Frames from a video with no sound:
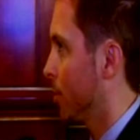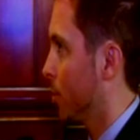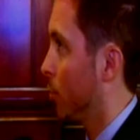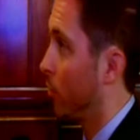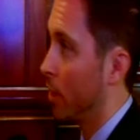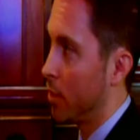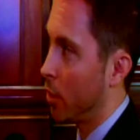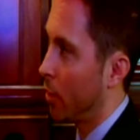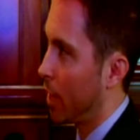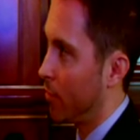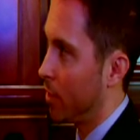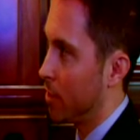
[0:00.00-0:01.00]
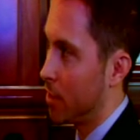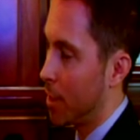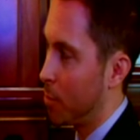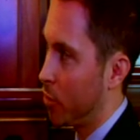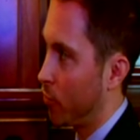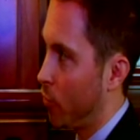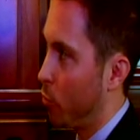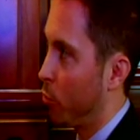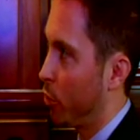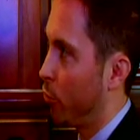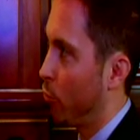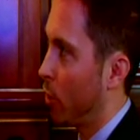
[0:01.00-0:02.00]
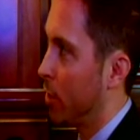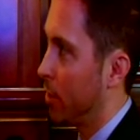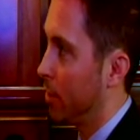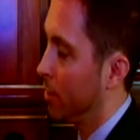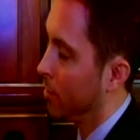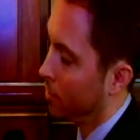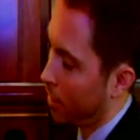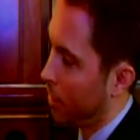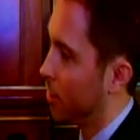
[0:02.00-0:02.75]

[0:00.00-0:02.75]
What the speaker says: So if they don't have an established footprint already, they